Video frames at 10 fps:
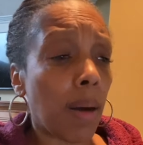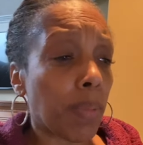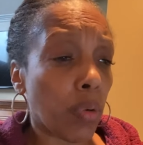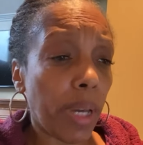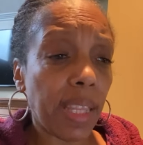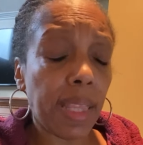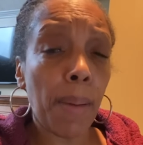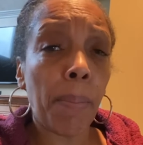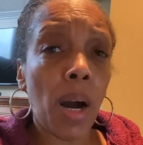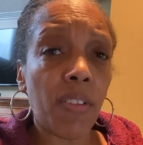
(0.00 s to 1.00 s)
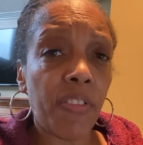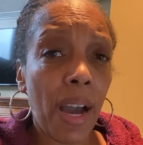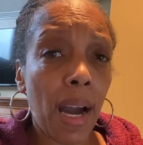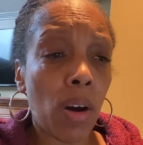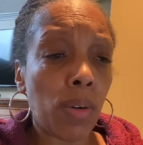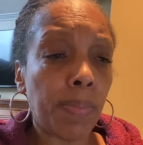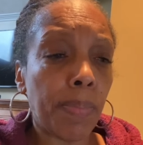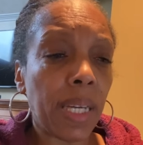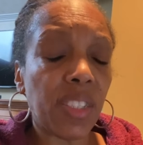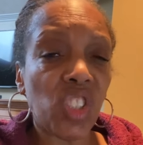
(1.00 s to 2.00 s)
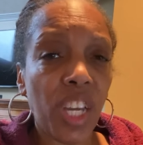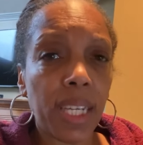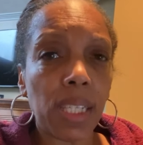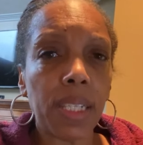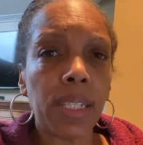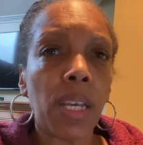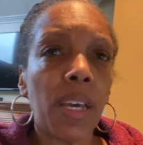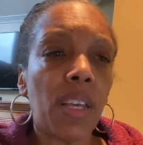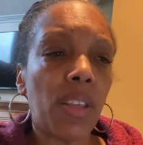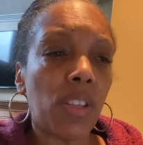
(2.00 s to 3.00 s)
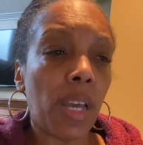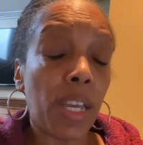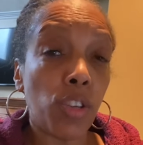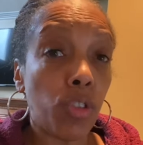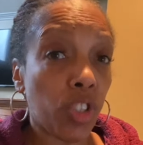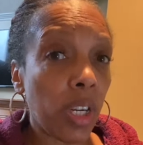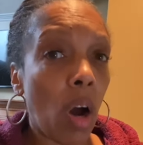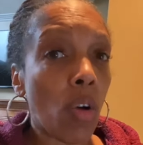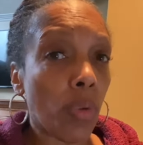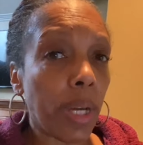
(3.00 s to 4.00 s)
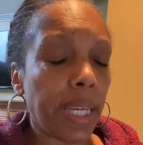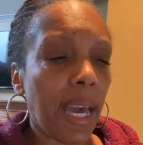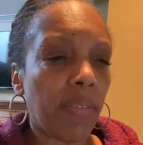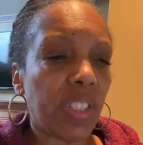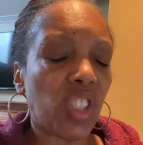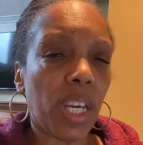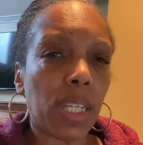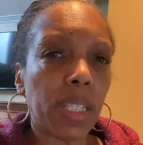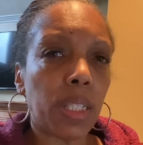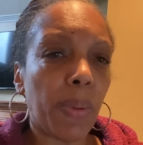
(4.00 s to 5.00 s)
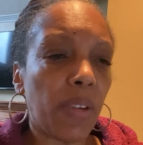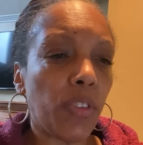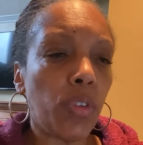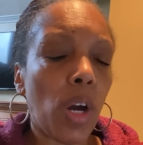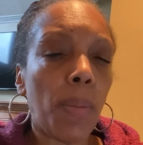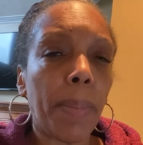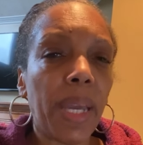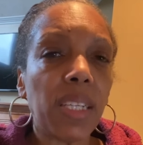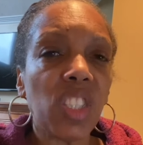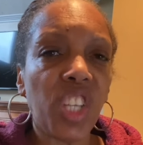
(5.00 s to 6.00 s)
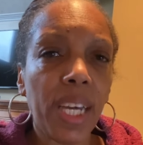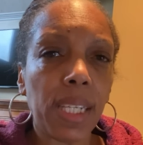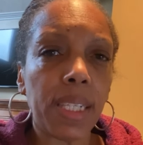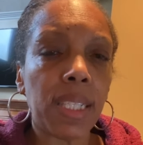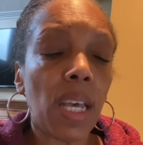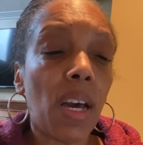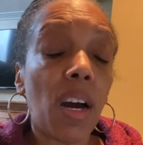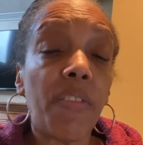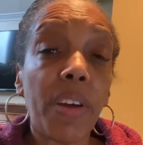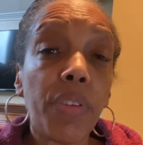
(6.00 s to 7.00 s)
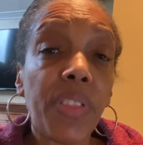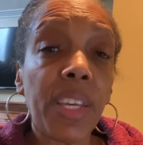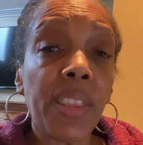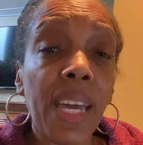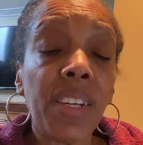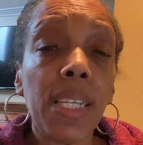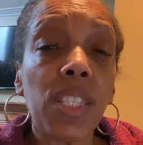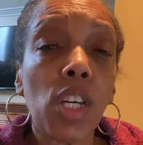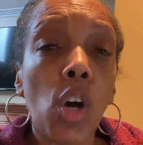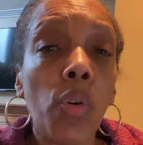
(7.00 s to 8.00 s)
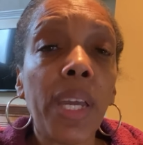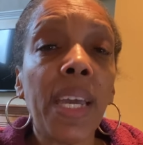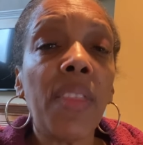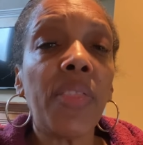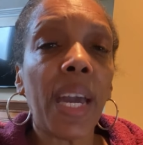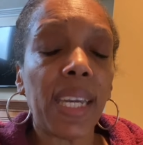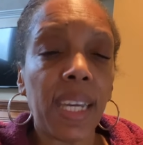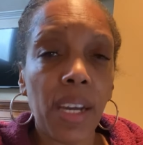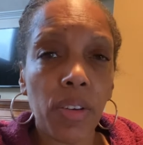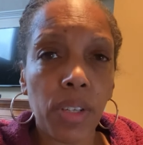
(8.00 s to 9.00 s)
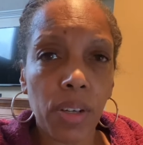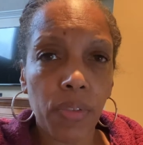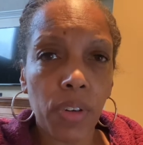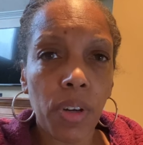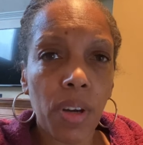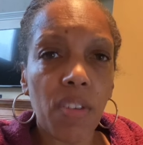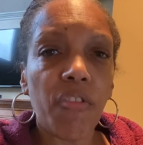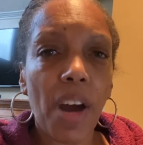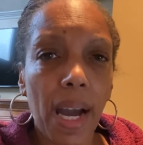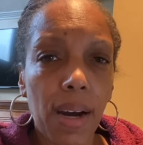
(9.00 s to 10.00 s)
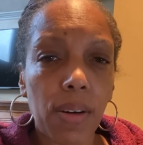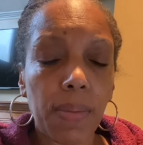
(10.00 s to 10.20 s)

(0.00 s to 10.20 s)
Create that mock file, make a checklist, and you should already have a checklist, but if you don't, make a checklist of everything that needs to go in that caregiver file